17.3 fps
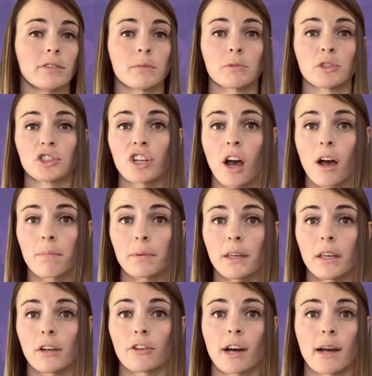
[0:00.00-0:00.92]
some
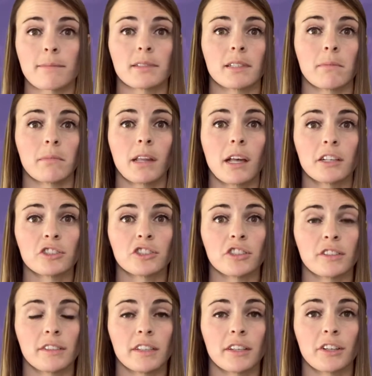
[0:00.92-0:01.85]
shopping, grab some lunch
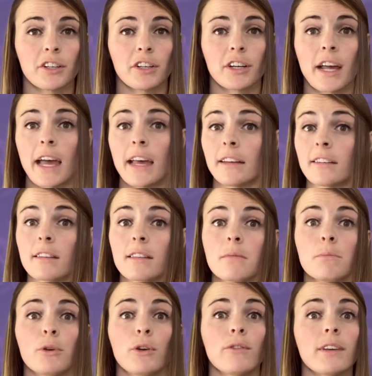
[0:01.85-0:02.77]
and dinner, head to
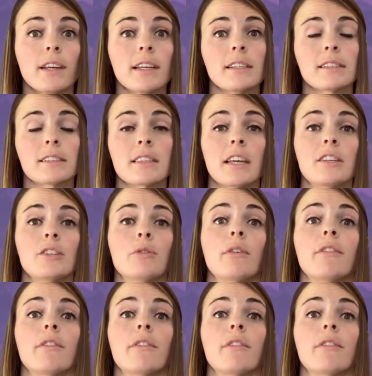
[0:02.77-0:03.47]
the movies. They do